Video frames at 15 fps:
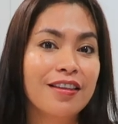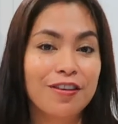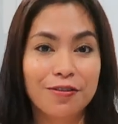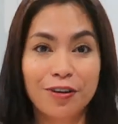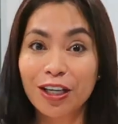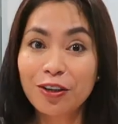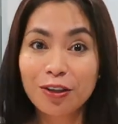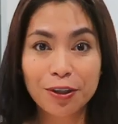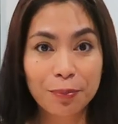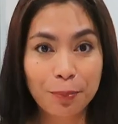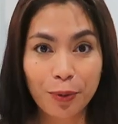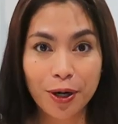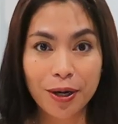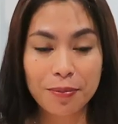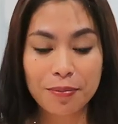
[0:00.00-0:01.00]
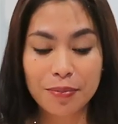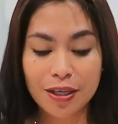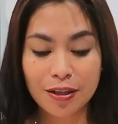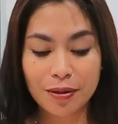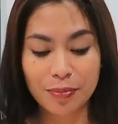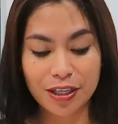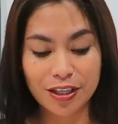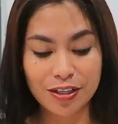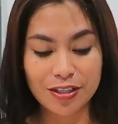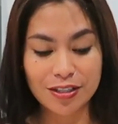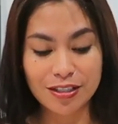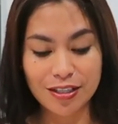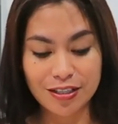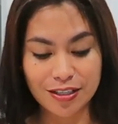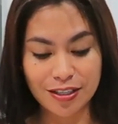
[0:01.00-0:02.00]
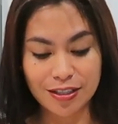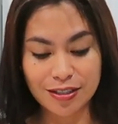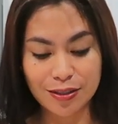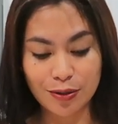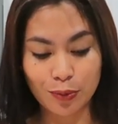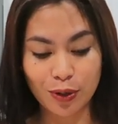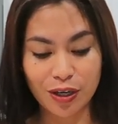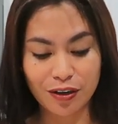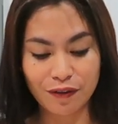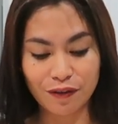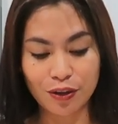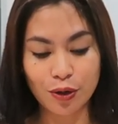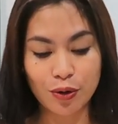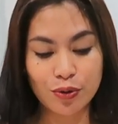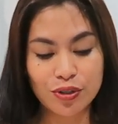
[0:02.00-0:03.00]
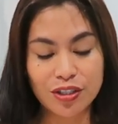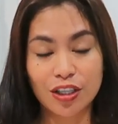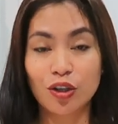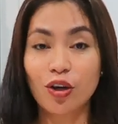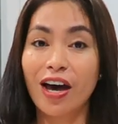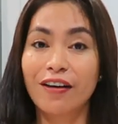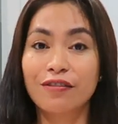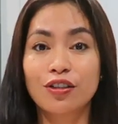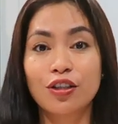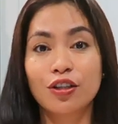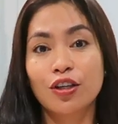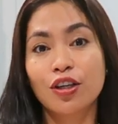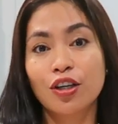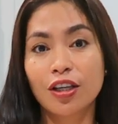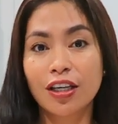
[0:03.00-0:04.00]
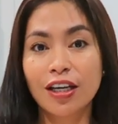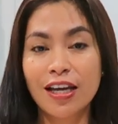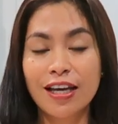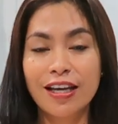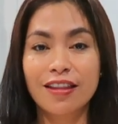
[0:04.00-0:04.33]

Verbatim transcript: the regular prep meal because this is one of those that you have to cook